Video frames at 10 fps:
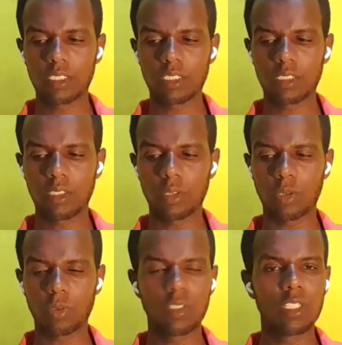or
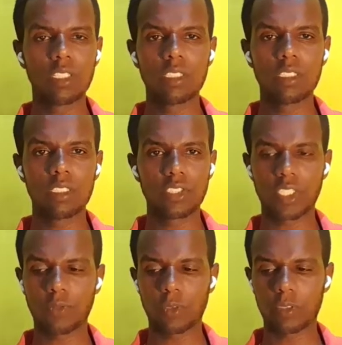just
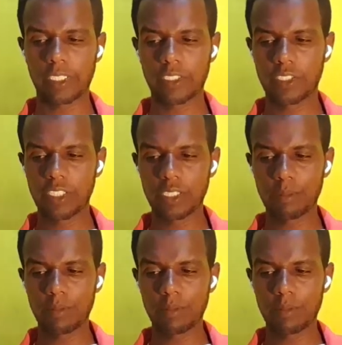for criticism,